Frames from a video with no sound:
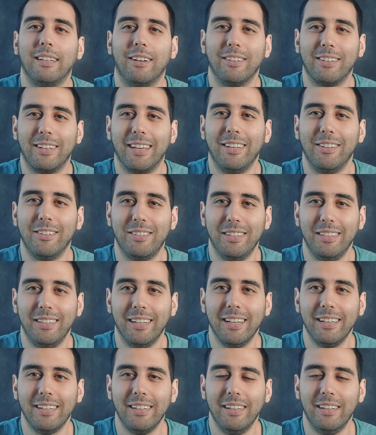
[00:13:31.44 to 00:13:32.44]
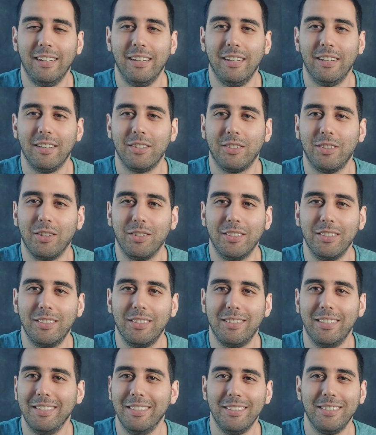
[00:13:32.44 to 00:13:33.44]
Okay, you see that? So this
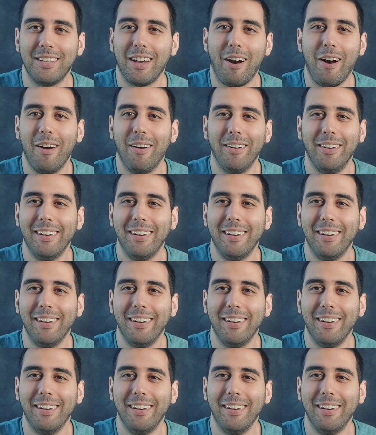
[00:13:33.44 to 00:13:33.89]
is how